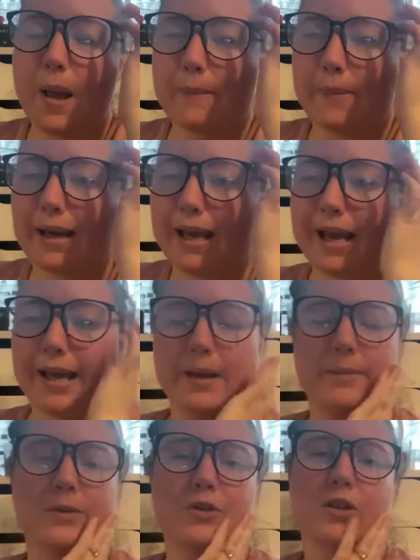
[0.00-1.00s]
But yeah, it
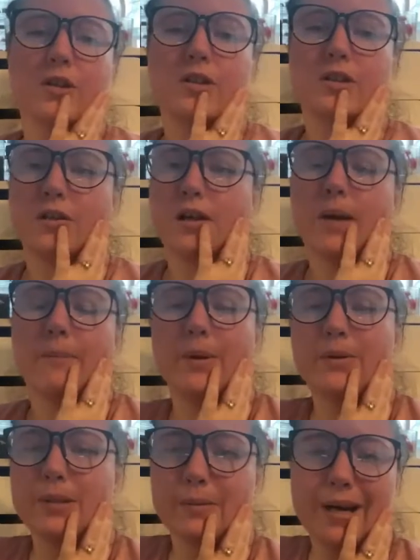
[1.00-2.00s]
was just
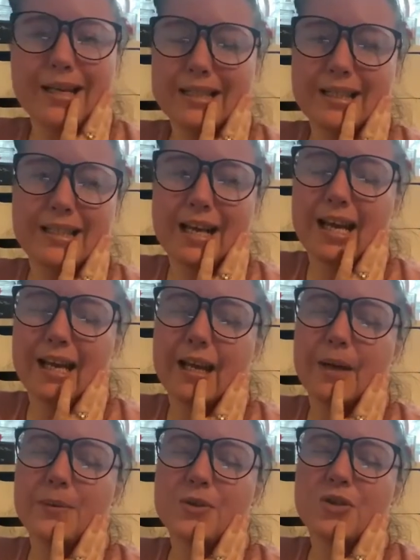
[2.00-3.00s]
most amazing day.
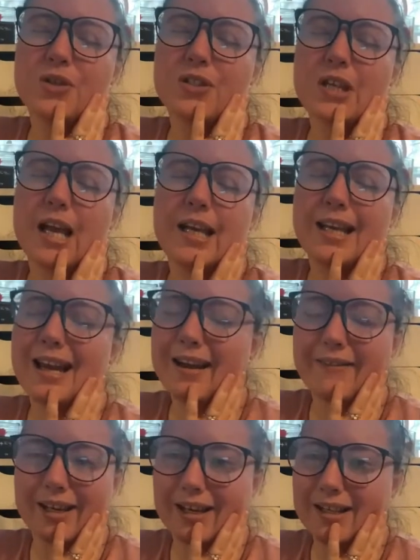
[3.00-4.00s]
It was just
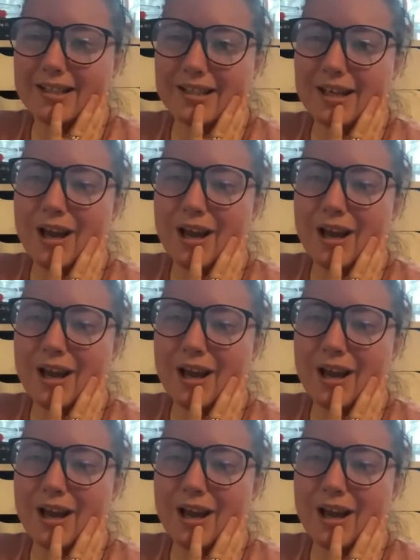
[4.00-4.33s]
hilarious.